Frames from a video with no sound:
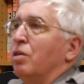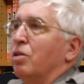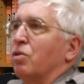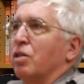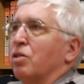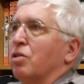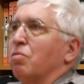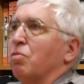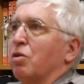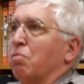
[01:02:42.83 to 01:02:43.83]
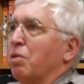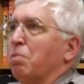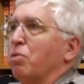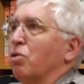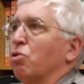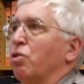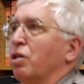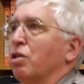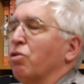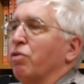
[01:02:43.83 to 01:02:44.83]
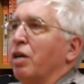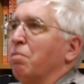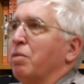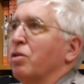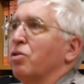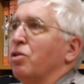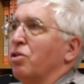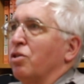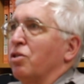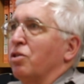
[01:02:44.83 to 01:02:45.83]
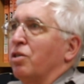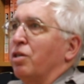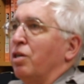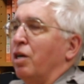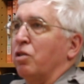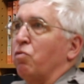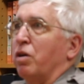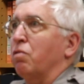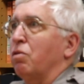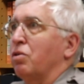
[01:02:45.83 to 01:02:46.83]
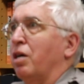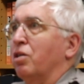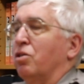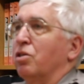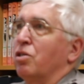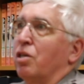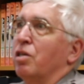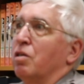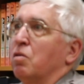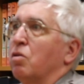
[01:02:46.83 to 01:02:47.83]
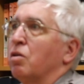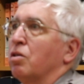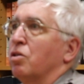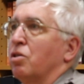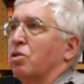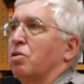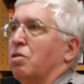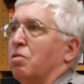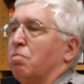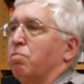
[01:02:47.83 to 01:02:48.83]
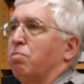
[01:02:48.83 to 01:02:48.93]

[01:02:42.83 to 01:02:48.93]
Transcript: You can see where people are trying to create businesses, and the railroad's actually saying, "Oh, is this going